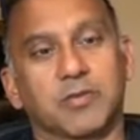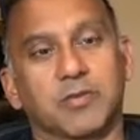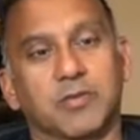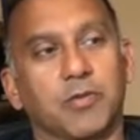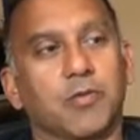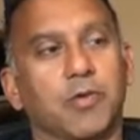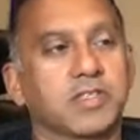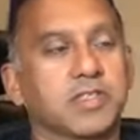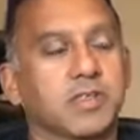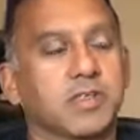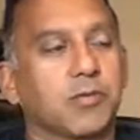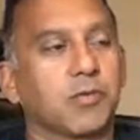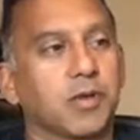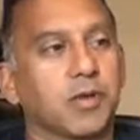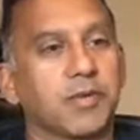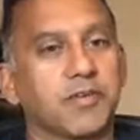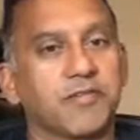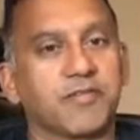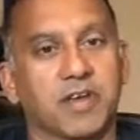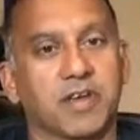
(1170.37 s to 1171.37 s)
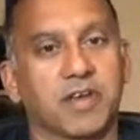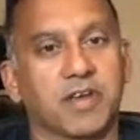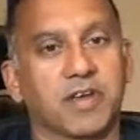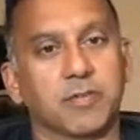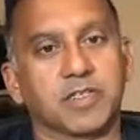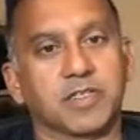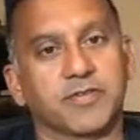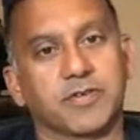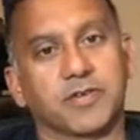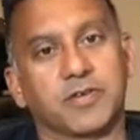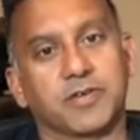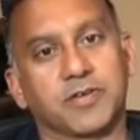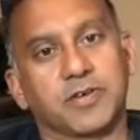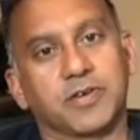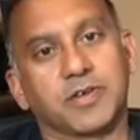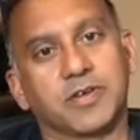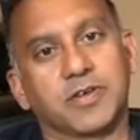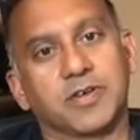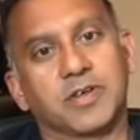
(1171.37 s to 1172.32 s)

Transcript: What does it want to be famous for?